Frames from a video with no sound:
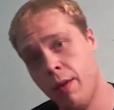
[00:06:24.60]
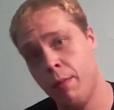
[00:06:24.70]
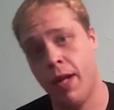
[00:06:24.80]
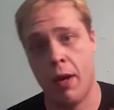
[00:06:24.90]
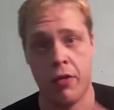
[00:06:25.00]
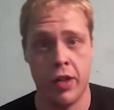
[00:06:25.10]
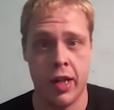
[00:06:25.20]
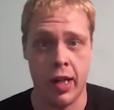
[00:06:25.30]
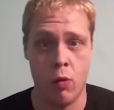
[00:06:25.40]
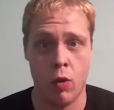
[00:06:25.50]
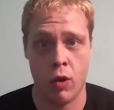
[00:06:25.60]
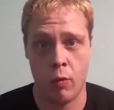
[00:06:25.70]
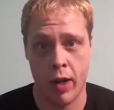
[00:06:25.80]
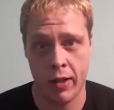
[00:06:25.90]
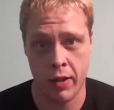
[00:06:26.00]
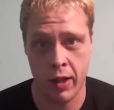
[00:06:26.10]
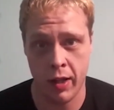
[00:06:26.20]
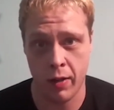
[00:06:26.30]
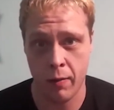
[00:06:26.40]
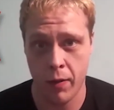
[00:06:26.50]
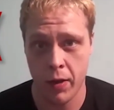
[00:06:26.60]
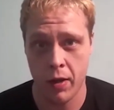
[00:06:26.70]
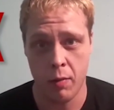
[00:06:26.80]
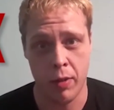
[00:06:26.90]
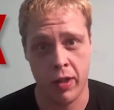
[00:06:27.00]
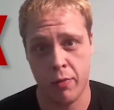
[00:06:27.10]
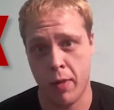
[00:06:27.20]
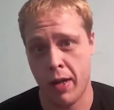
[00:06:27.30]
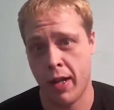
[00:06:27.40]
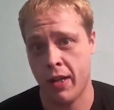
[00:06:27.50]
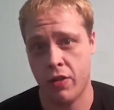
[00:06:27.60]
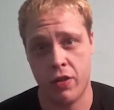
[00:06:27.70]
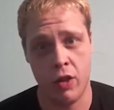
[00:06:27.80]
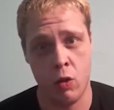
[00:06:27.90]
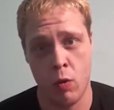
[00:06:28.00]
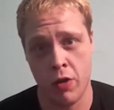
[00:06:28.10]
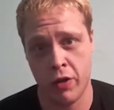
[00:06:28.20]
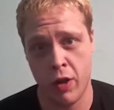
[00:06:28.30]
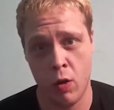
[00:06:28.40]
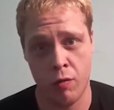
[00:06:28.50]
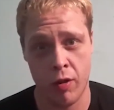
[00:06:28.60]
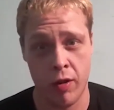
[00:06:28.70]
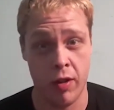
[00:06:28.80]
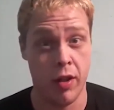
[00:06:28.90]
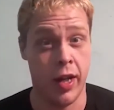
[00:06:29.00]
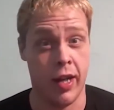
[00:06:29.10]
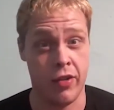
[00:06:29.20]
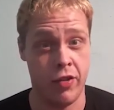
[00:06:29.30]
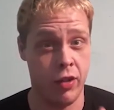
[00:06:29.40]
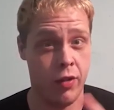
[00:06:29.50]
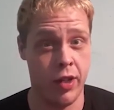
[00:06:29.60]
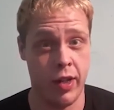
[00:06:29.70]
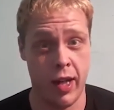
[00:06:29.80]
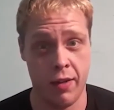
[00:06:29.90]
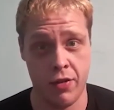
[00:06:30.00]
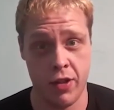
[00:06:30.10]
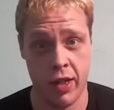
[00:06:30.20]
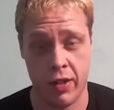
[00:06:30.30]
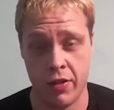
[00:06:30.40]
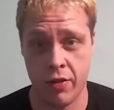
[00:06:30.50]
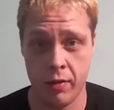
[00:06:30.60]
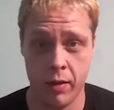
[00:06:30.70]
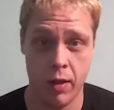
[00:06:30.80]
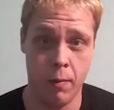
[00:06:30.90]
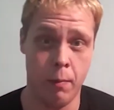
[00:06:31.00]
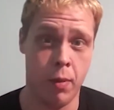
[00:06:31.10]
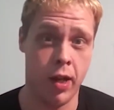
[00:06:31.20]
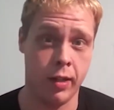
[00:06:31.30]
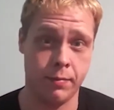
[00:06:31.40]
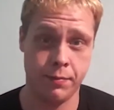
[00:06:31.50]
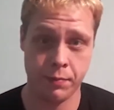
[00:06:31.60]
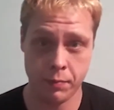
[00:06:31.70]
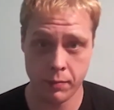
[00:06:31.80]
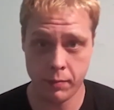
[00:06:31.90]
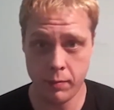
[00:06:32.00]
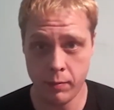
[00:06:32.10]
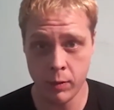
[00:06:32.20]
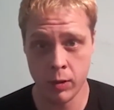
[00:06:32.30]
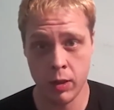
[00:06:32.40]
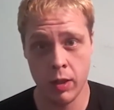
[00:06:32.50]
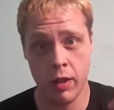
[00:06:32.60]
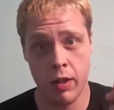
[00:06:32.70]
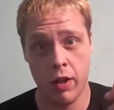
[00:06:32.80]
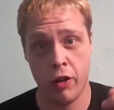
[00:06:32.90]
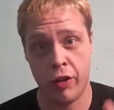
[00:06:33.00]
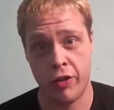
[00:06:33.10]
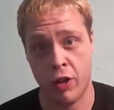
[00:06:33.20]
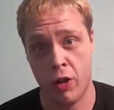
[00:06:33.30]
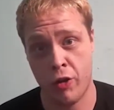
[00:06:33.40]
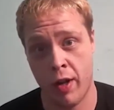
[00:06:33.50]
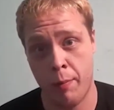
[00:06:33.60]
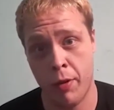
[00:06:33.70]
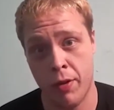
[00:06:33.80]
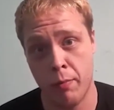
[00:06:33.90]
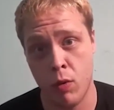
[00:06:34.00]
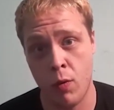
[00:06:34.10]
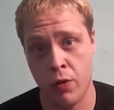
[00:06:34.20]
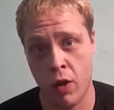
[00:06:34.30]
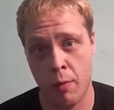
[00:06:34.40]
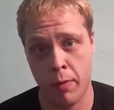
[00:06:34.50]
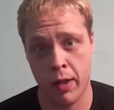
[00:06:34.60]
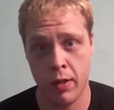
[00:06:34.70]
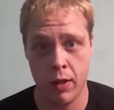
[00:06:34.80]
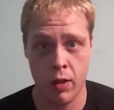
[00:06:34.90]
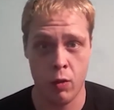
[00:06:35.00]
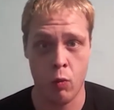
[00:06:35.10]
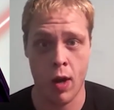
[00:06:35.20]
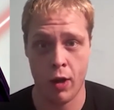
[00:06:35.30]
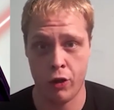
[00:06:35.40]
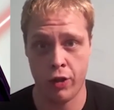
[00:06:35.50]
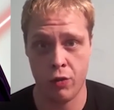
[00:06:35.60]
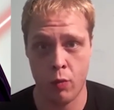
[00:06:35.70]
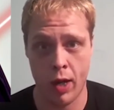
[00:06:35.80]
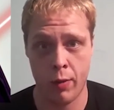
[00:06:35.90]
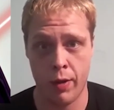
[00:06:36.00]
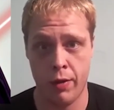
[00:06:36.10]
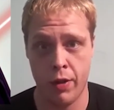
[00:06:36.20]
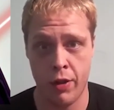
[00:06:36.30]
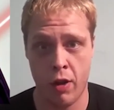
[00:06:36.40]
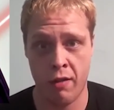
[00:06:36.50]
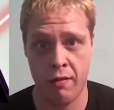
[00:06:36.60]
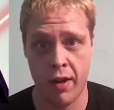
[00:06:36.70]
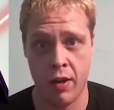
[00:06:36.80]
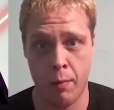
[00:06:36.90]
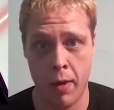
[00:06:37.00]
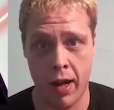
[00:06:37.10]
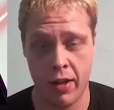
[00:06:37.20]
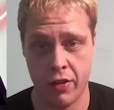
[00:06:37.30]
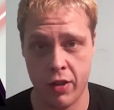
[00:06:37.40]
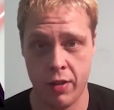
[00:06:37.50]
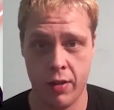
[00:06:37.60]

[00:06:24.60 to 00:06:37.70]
But that was the key word right there. Because my night still wasn't over. And I still didn't have sex. But she starts trying to put the moves on me while she's wearing the Darth Vader mask.